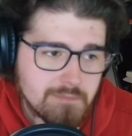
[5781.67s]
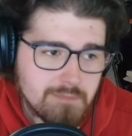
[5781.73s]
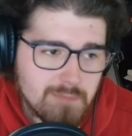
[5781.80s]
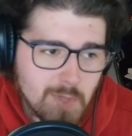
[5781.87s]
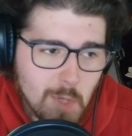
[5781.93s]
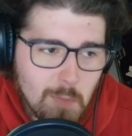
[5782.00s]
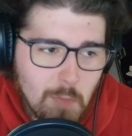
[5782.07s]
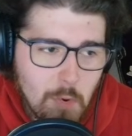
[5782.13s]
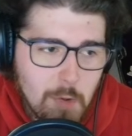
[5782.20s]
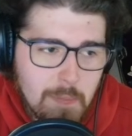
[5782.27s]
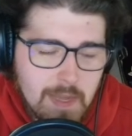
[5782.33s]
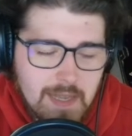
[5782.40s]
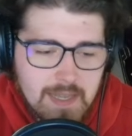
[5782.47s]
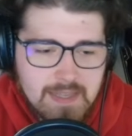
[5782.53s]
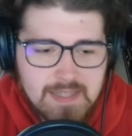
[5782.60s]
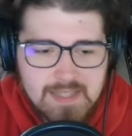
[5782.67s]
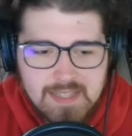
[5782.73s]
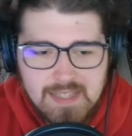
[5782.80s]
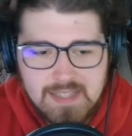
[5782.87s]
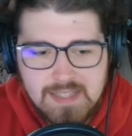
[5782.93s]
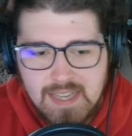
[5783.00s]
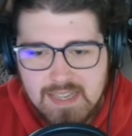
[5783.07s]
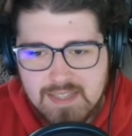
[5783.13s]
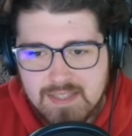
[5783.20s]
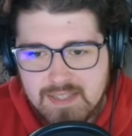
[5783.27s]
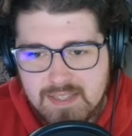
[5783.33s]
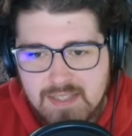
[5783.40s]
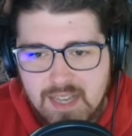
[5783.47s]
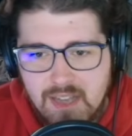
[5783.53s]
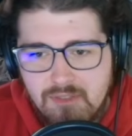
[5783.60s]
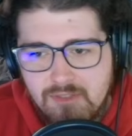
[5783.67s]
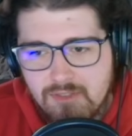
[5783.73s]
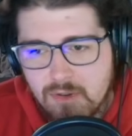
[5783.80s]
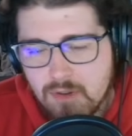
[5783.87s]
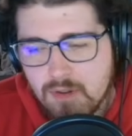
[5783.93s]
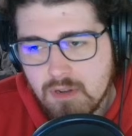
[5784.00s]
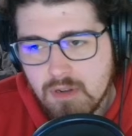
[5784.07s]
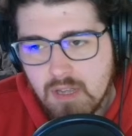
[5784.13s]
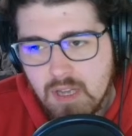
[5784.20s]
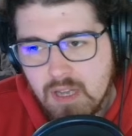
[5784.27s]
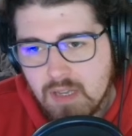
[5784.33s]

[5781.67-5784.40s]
more behind the scenes-esque stuff, or